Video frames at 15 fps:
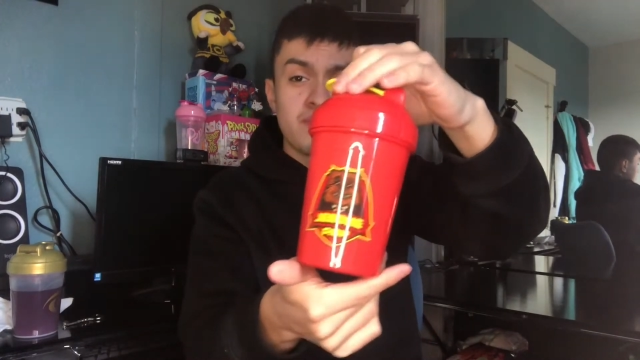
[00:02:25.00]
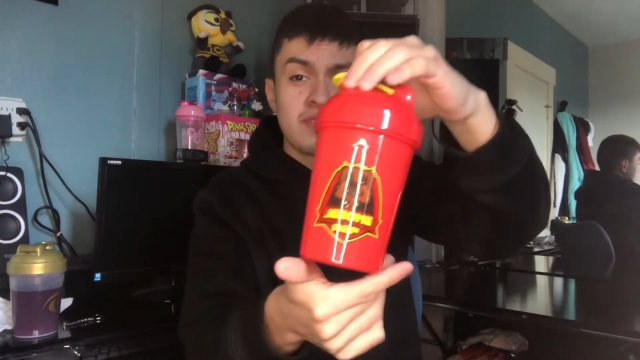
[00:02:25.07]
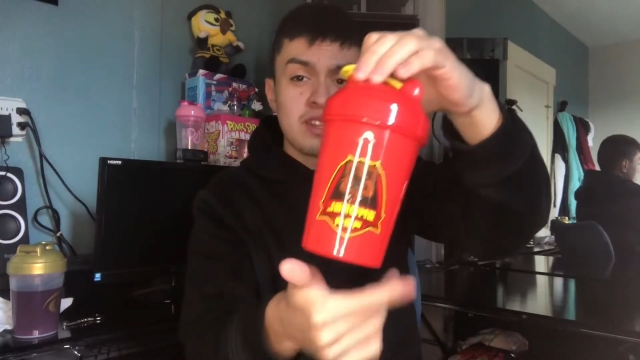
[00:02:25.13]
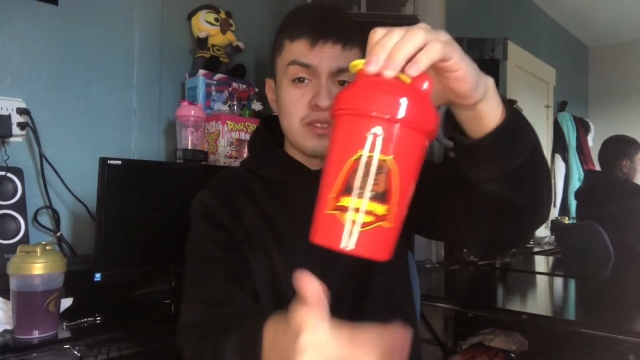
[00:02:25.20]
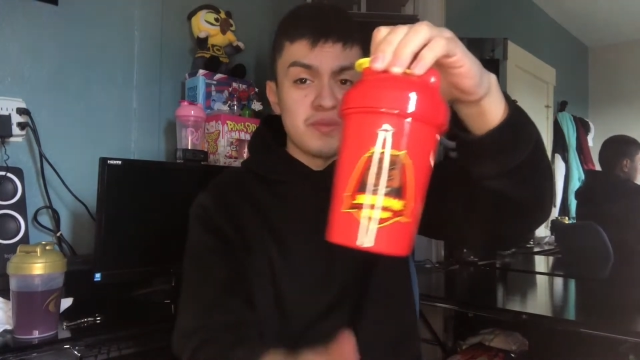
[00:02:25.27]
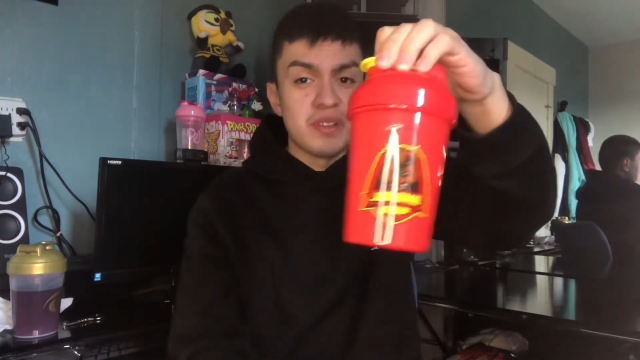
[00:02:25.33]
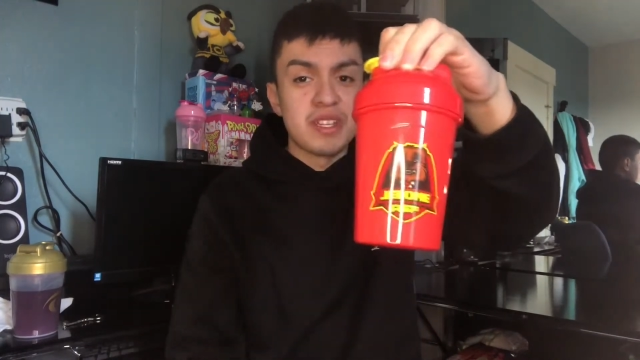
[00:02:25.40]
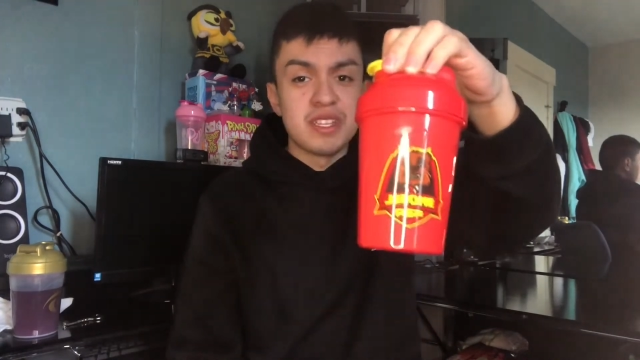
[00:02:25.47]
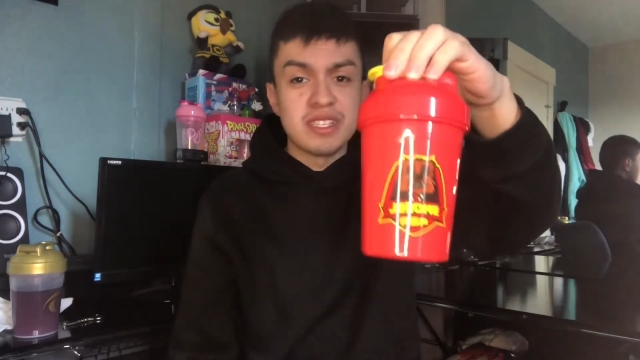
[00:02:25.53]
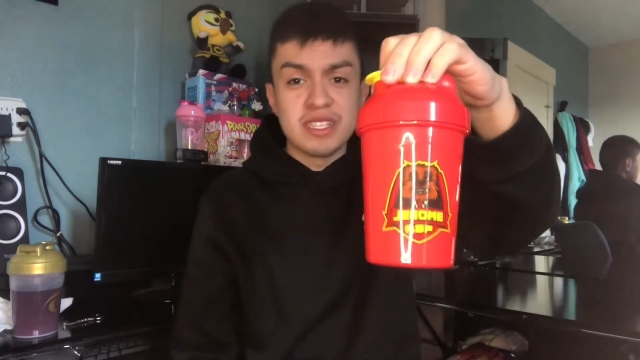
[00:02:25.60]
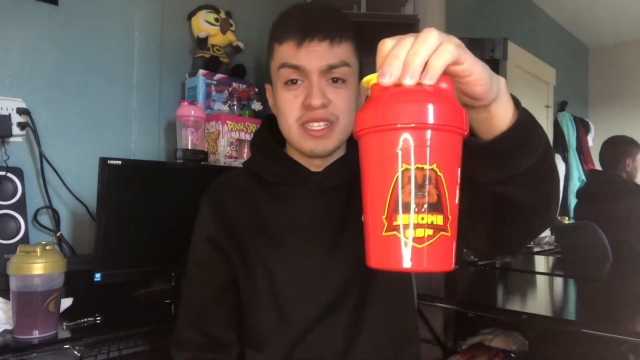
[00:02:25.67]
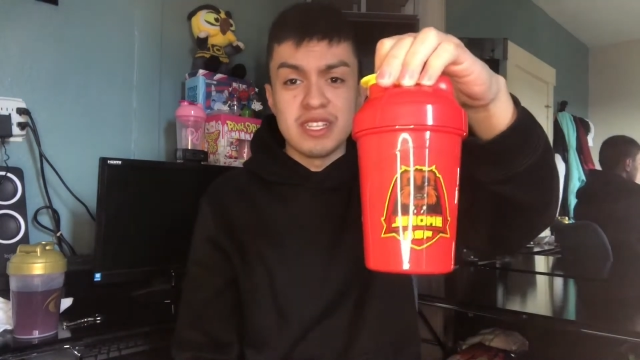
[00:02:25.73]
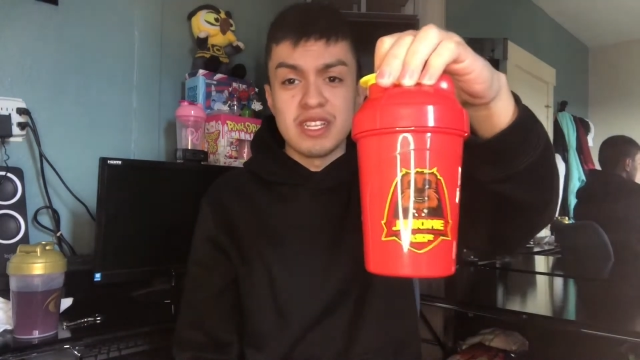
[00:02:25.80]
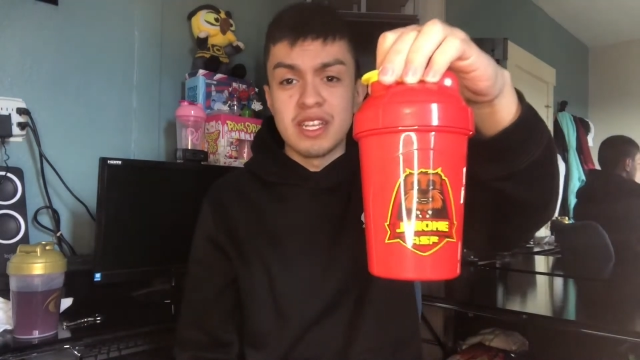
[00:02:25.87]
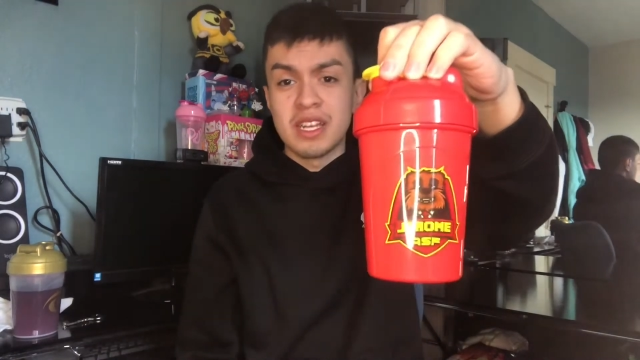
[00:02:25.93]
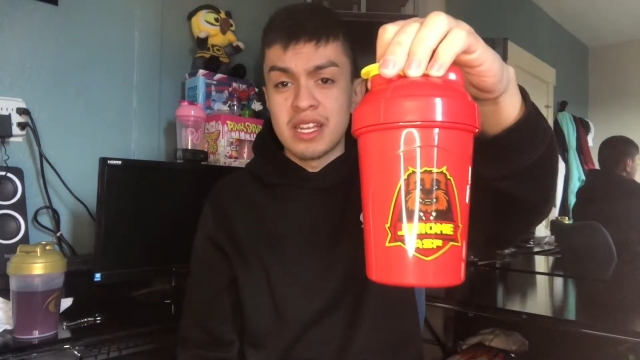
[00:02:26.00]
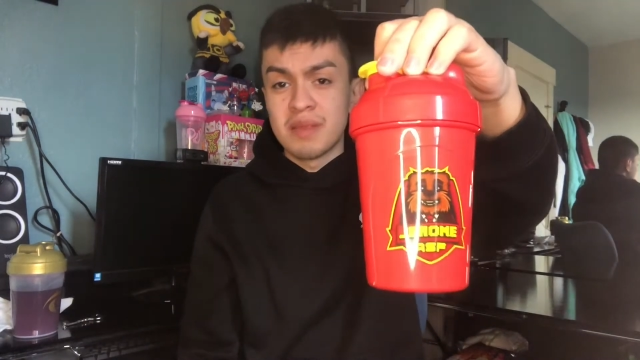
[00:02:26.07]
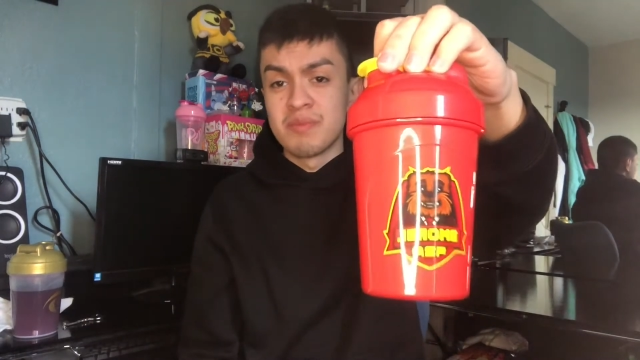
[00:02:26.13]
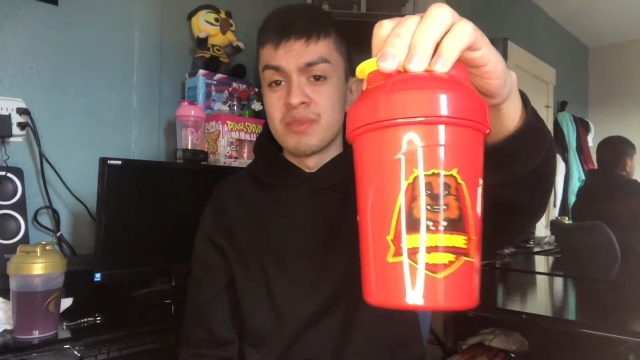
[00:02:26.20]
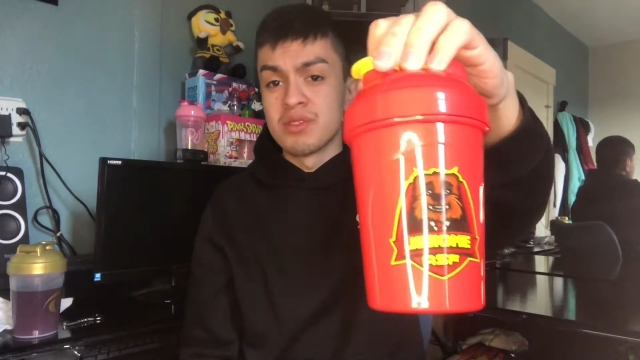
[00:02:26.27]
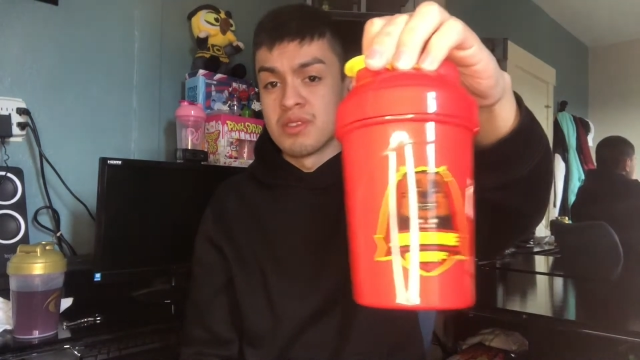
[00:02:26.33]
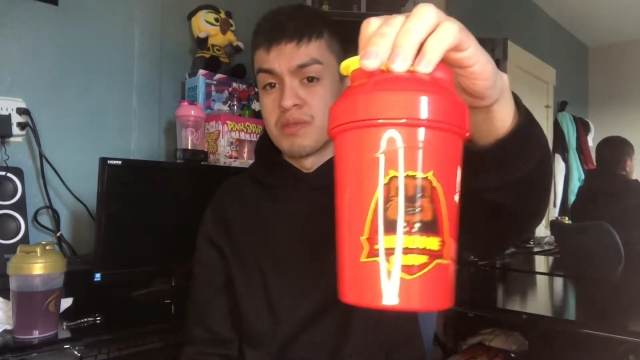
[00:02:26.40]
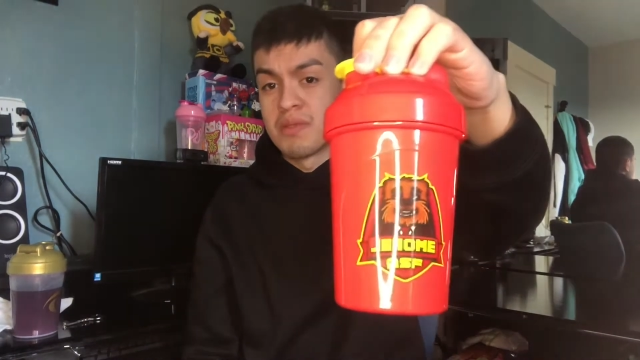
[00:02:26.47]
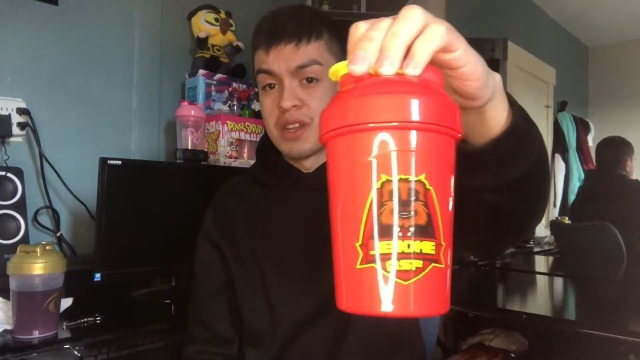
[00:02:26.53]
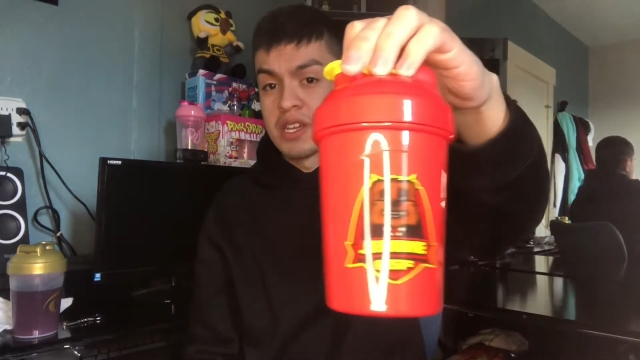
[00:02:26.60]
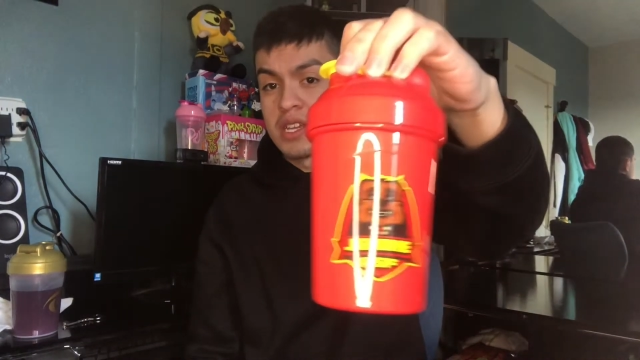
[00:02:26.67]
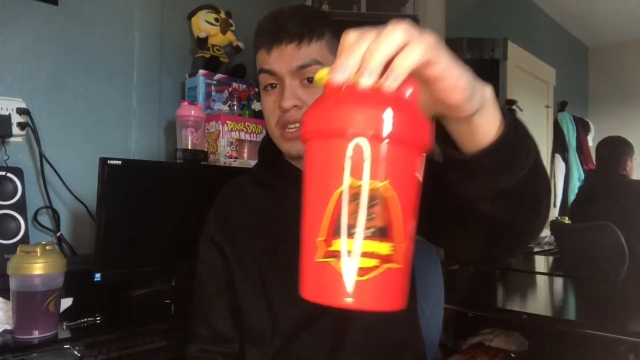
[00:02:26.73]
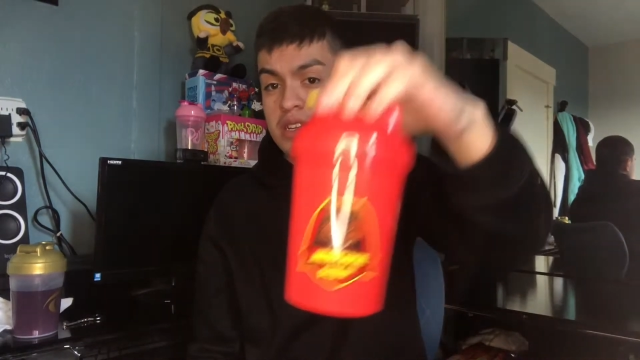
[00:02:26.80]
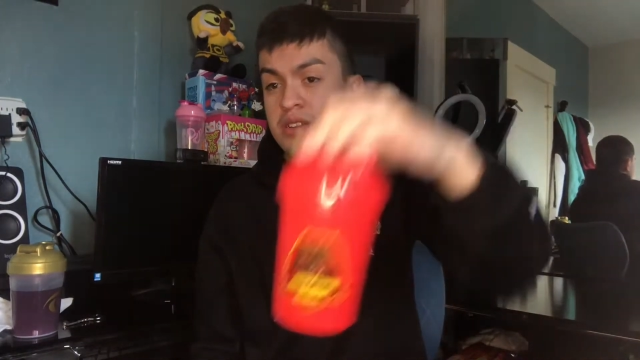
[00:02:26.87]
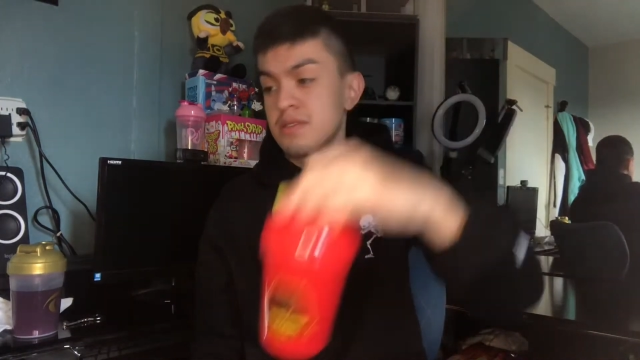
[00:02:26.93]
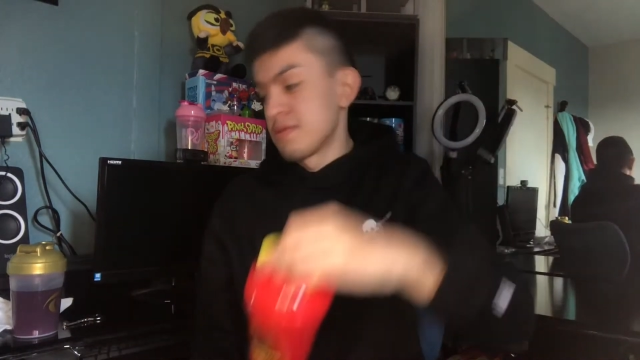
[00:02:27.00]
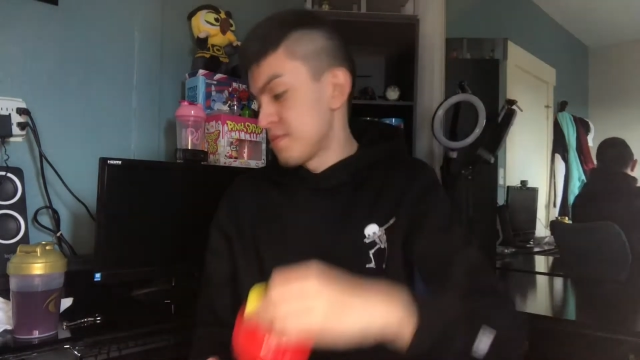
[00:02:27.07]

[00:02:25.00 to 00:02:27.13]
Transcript: really releasing a beauty right here.